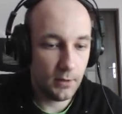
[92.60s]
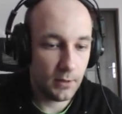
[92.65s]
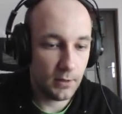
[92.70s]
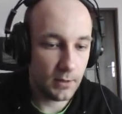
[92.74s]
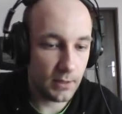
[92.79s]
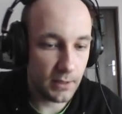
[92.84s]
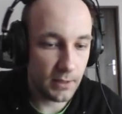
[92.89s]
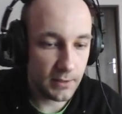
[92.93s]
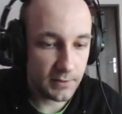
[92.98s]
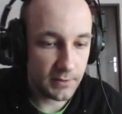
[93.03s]

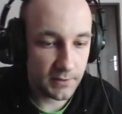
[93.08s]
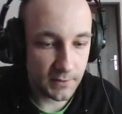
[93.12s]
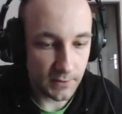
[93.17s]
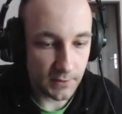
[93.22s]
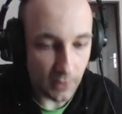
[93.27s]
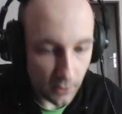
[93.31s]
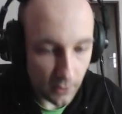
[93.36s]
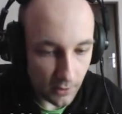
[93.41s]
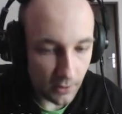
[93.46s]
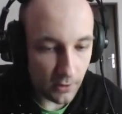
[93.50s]
Let's
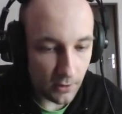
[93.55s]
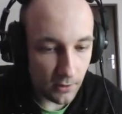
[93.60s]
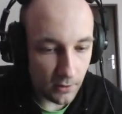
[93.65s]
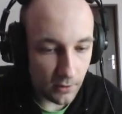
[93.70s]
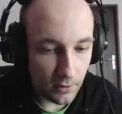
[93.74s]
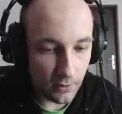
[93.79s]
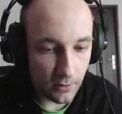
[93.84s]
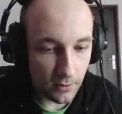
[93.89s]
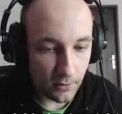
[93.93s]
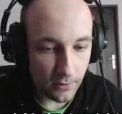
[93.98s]

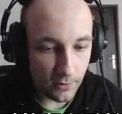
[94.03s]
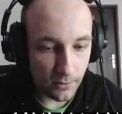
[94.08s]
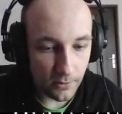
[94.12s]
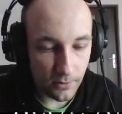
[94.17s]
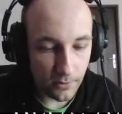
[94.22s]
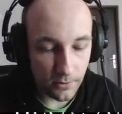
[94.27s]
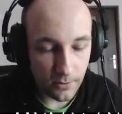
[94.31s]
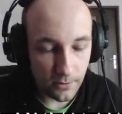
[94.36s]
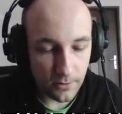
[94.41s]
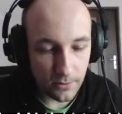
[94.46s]

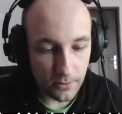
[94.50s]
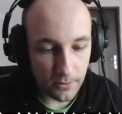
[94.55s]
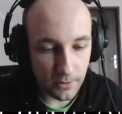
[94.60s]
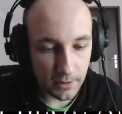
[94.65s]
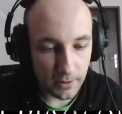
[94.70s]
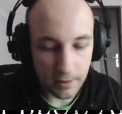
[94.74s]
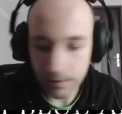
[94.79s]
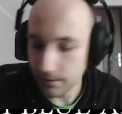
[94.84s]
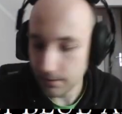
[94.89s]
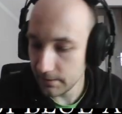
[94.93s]
go!
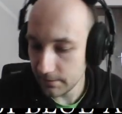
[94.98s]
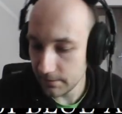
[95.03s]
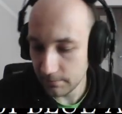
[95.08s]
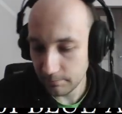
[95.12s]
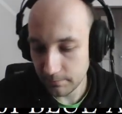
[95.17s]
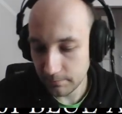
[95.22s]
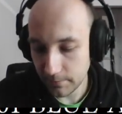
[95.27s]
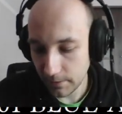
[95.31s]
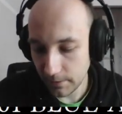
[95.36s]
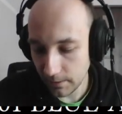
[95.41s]

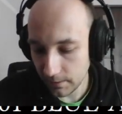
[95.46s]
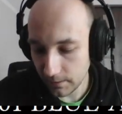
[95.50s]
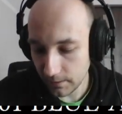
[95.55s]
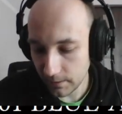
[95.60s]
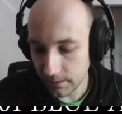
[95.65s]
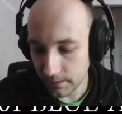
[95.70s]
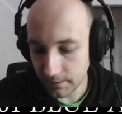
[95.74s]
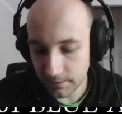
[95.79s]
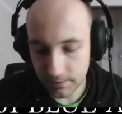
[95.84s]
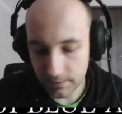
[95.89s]
And
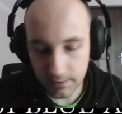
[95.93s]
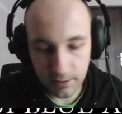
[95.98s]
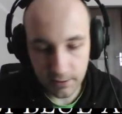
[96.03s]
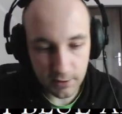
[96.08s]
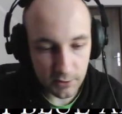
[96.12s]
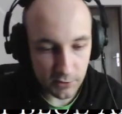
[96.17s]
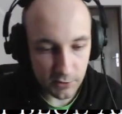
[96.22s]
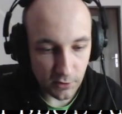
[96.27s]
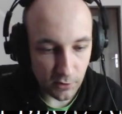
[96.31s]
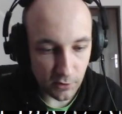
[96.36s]
let's
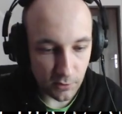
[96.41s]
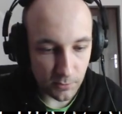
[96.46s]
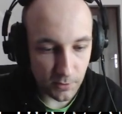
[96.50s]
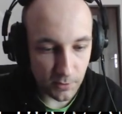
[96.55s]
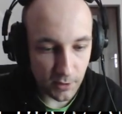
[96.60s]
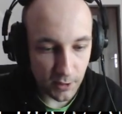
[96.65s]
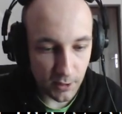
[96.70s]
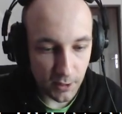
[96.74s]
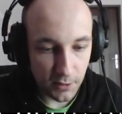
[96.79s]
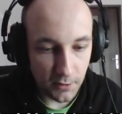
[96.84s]
kick
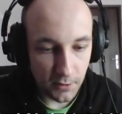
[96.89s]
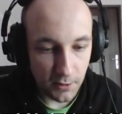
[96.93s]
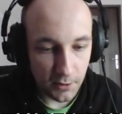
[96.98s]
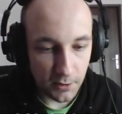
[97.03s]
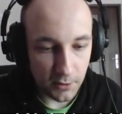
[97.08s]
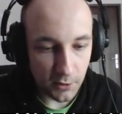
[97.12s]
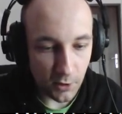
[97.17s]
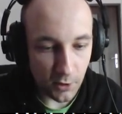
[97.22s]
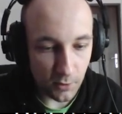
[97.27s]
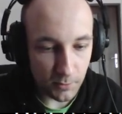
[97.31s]
some
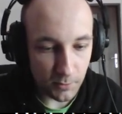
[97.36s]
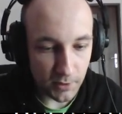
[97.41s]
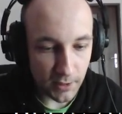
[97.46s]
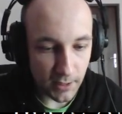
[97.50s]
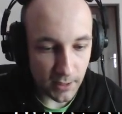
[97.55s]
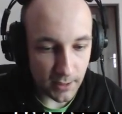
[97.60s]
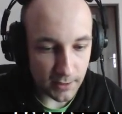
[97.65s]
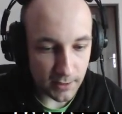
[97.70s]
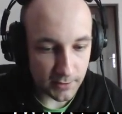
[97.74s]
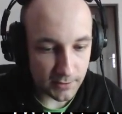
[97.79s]
commie
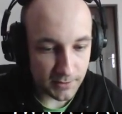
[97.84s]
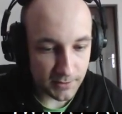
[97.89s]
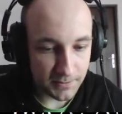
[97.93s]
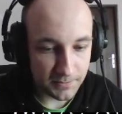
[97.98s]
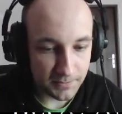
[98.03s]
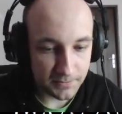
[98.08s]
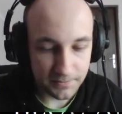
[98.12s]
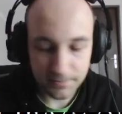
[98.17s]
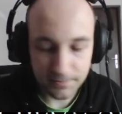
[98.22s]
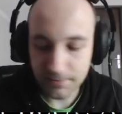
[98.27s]
ass.
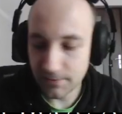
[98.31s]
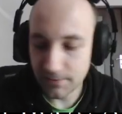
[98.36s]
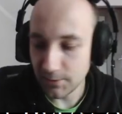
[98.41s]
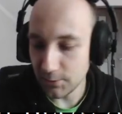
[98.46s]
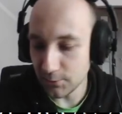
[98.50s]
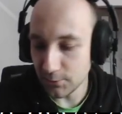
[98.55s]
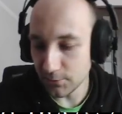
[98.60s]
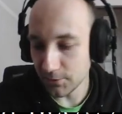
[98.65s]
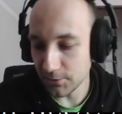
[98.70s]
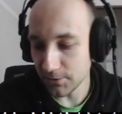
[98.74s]

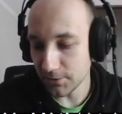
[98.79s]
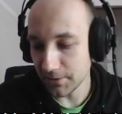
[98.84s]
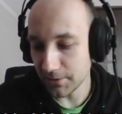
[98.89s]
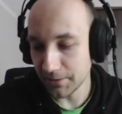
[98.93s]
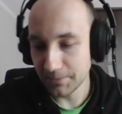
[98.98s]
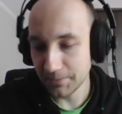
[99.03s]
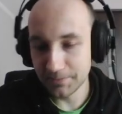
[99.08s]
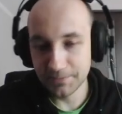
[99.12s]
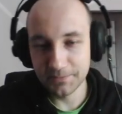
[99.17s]
Union.